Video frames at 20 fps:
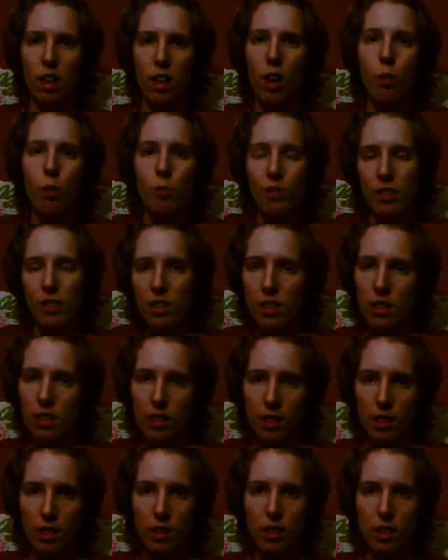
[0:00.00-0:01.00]

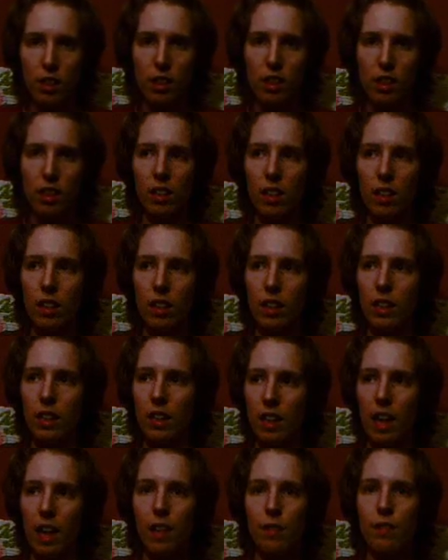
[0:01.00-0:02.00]
Obviously,
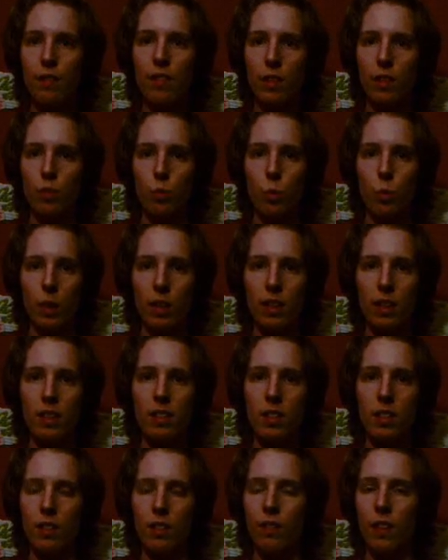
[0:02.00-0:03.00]
life is what it
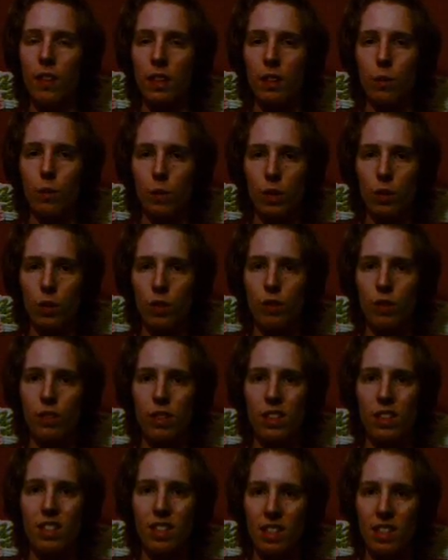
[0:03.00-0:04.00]
is, and the fact that we don't
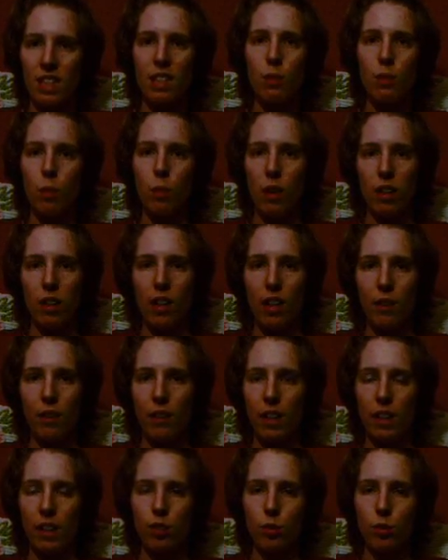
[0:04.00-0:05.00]
even see what life
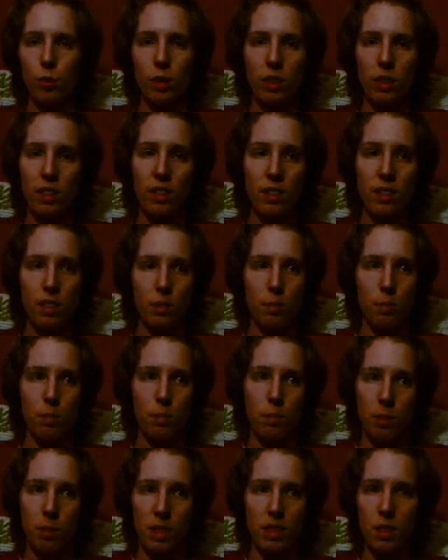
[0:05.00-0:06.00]
actually is
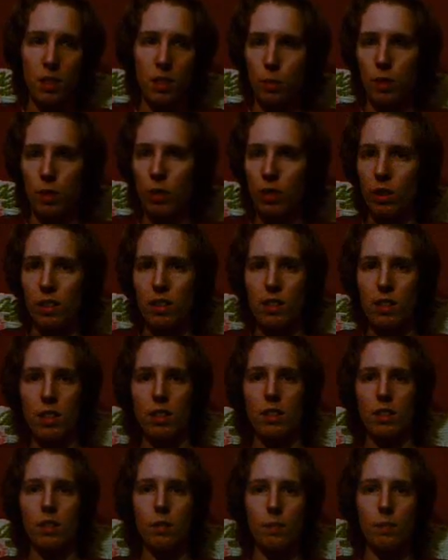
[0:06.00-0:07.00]
means that we don't
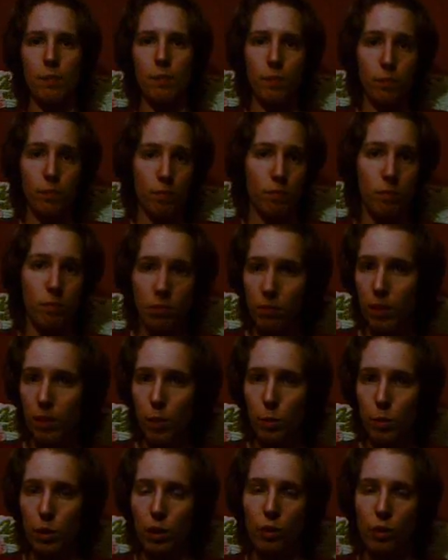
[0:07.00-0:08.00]
exist,
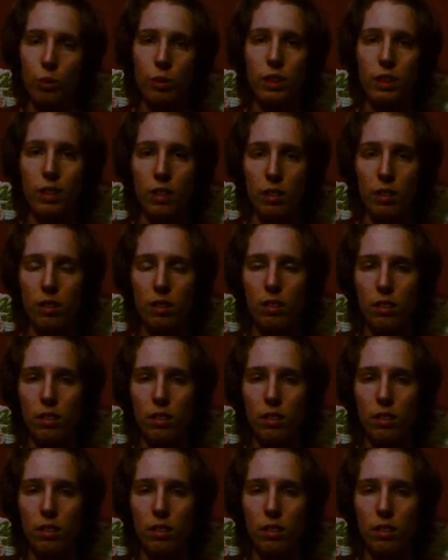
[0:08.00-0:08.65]
that we're not real.